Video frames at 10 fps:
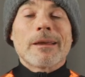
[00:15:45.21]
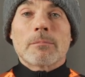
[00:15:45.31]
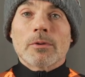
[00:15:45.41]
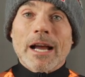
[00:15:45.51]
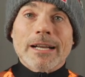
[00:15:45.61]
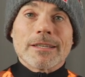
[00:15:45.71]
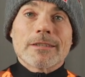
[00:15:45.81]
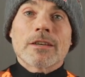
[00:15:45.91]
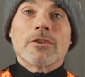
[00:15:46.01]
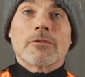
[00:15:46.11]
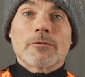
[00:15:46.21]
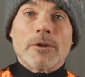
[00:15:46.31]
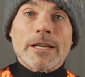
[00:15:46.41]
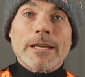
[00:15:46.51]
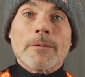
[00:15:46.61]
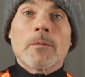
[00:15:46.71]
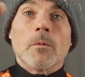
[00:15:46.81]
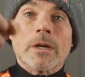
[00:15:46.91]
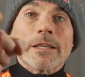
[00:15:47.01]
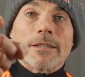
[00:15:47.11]
and practice your freaking
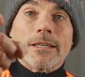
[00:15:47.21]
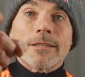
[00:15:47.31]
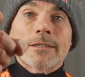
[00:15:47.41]
wheelies.